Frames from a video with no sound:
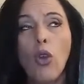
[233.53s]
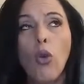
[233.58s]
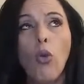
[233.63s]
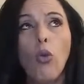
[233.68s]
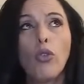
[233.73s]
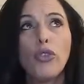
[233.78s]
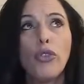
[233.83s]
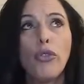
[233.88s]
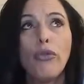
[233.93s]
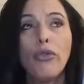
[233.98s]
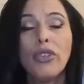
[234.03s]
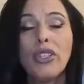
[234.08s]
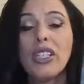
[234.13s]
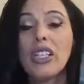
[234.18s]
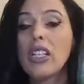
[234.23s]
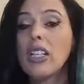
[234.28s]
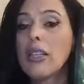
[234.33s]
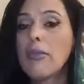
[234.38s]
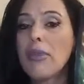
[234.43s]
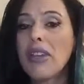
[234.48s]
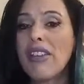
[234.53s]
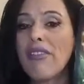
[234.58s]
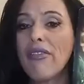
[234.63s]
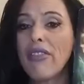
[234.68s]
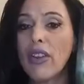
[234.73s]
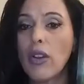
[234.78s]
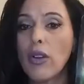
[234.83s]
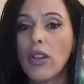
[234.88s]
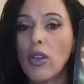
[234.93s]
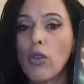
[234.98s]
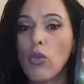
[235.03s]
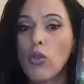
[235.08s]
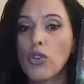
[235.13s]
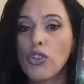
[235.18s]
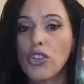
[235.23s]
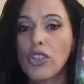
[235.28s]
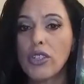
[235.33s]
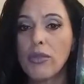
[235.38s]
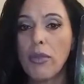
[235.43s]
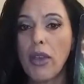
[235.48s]
or you're physically being very
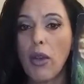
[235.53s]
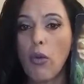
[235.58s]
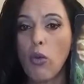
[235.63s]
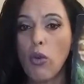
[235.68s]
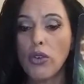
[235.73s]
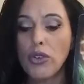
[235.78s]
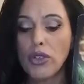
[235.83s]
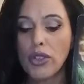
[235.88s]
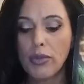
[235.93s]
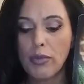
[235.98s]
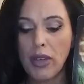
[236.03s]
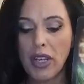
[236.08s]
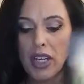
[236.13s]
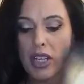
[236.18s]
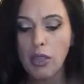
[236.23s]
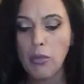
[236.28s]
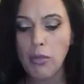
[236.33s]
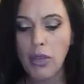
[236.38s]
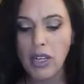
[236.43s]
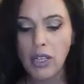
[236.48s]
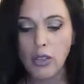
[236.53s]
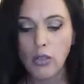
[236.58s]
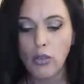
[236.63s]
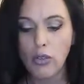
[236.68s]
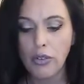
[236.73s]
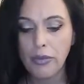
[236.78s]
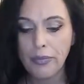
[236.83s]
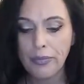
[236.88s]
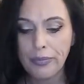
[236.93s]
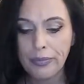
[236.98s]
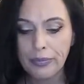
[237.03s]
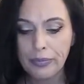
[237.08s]
cautious about what you're spending your money on.